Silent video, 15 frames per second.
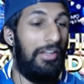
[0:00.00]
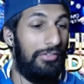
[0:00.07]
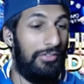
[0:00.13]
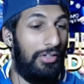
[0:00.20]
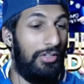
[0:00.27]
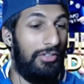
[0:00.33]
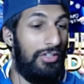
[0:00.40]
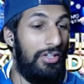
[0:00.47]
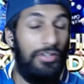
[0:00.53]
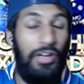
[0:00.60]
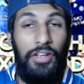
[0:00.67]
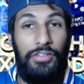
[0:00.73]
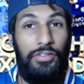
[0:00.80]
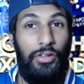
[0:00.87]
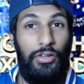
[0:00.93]
good, and you
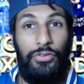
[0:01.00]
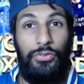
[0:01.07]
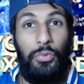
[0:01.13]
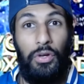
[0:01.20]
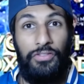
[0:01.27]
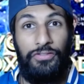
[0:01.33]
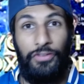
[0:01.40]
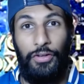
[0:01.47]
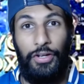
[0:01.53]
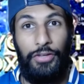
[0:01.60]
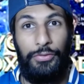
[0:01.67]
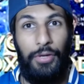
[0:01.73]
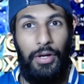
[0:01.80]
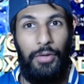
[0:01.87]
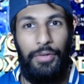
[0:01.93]
guys got the squad for it
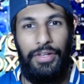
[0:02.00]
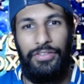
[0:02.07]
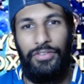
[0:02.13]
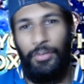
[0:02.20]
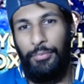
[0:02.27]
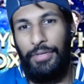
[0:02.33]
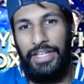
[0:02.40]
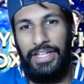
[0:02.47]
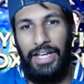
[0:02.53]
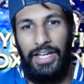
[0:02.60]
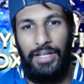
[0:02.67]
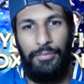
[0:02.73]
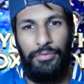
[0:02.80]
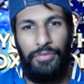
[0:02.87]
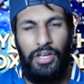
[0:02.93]
as well with not many
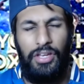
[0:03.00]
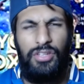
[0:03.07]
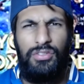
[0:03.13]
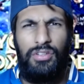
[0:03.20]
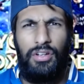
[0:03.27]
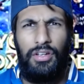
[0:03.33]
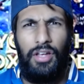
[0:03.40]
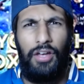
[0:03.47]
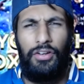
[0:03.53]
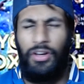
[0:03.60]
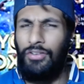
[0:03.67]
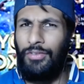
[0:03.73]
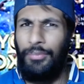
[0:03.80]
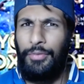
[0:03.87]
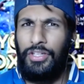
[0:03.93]
games. Are you guys? I
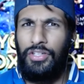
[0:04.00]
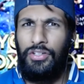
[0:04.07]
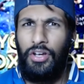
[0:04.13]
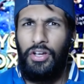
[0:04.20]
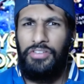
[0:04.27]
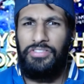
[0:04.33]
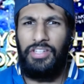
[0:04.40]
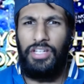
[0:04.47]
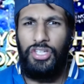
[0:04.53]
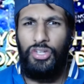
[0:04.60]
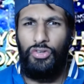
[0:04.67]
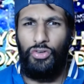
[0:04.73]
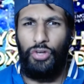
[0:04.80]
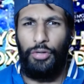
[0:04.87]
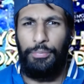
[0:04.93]
can't remember. Are you guys still in
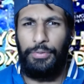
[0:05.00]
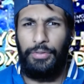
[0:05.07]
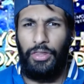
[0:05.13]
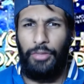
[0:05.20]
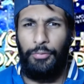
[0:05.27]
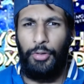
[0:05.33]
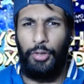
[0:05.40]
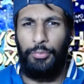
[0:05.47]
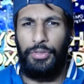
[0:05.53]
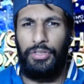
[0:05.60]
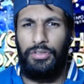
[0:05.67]
Europe at the moment?